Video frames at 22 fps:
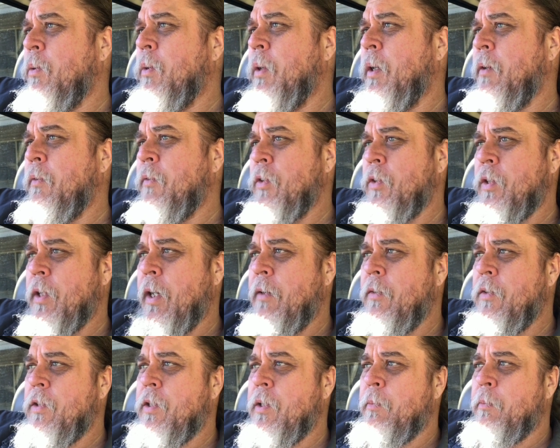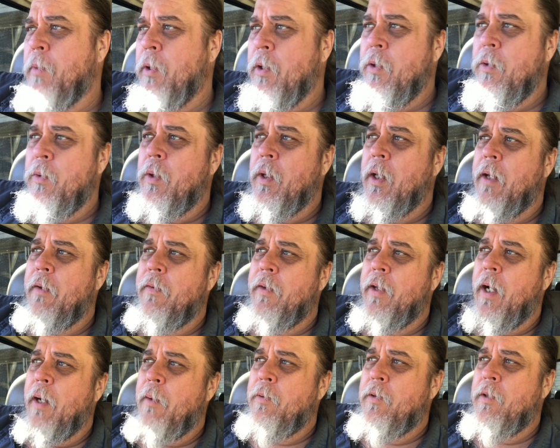Whatever driver's in Blue will have
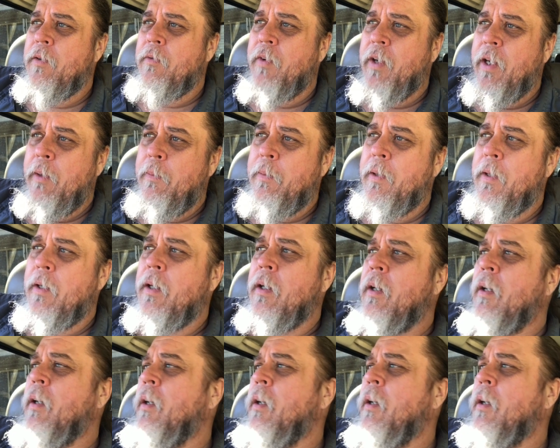the option of keeping